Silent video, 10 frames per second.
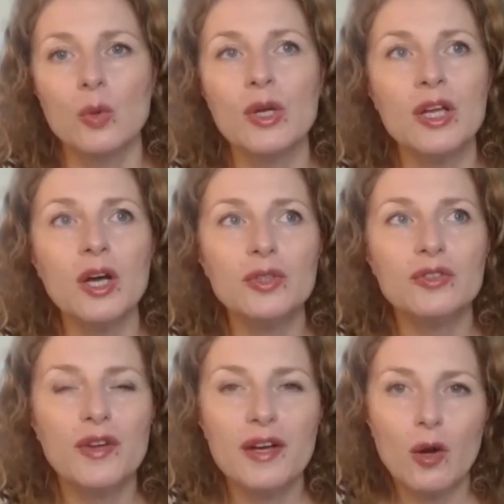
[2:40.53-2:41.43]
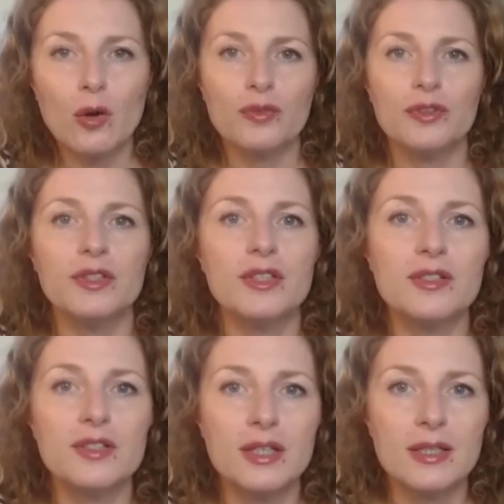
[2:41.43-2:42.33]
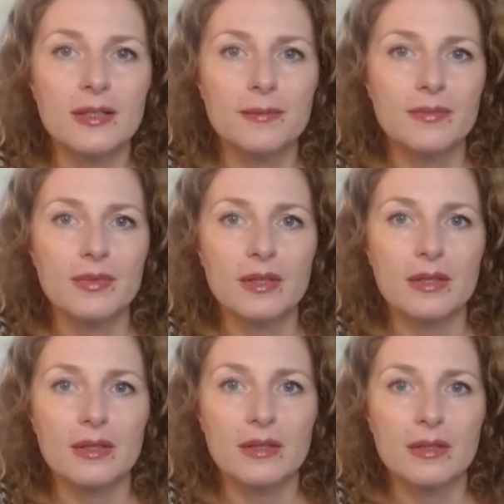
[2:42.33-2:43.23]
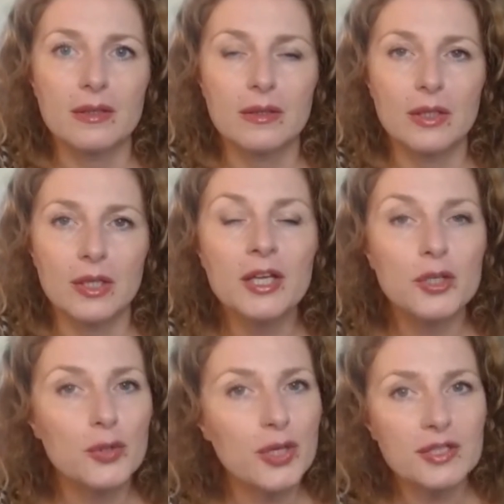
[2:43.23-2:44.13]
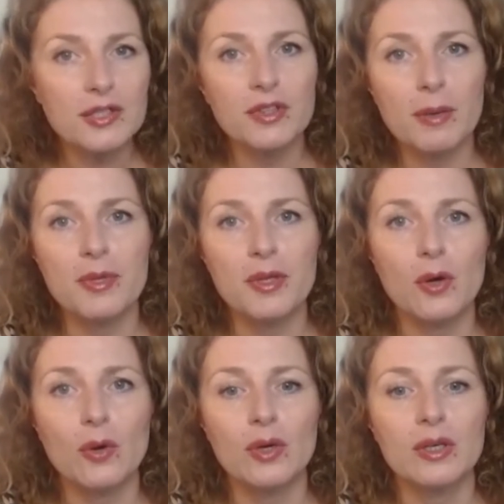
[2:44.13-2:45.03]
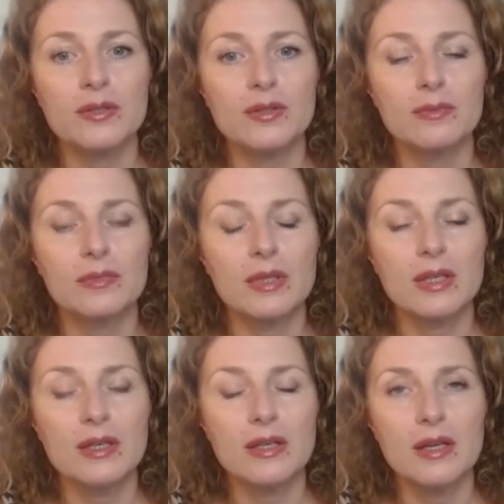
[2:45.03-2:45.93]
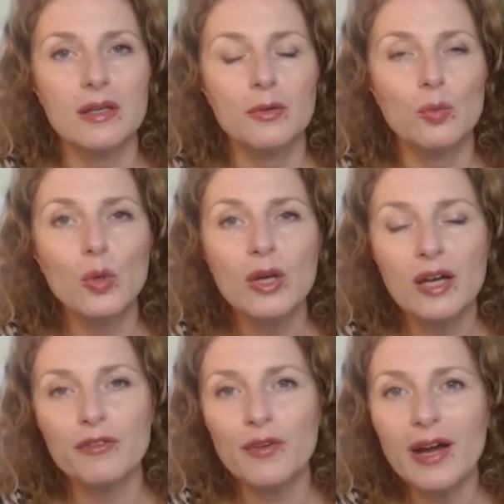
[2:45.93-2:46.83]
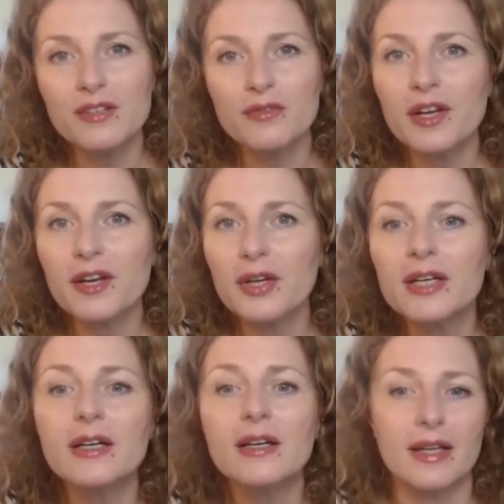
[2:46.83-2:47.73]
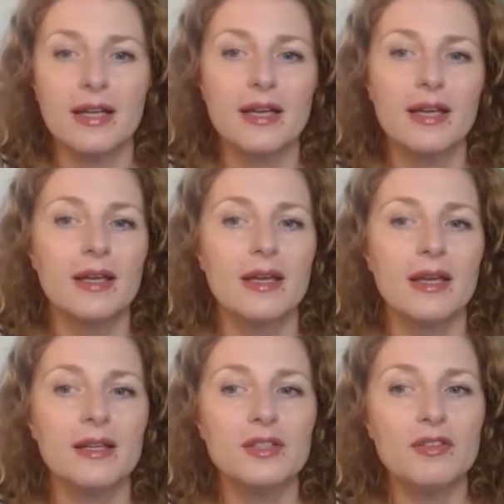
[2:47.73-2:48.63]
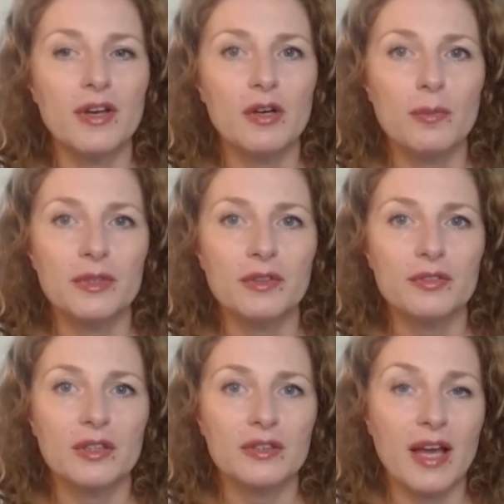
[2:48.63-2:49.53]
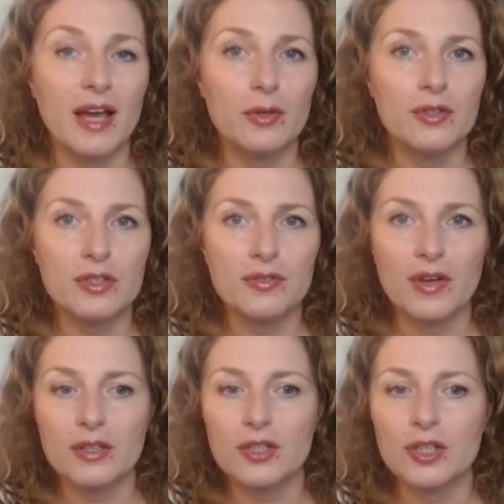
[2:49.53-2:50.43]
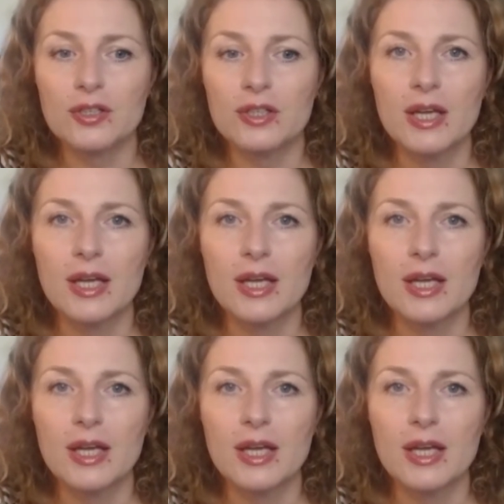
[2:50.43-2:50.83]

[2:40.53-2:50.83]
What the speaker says: We know that very often this increase of TPO we can find very early in the development of the thyroid dysfunction.